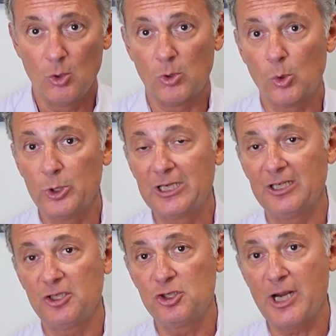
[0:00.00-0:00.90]
where we
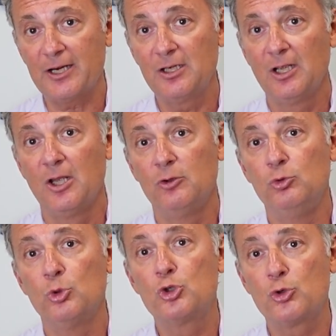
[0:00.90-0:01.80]
can inject
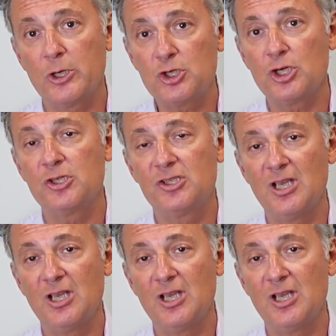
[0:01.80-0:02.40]
nutritious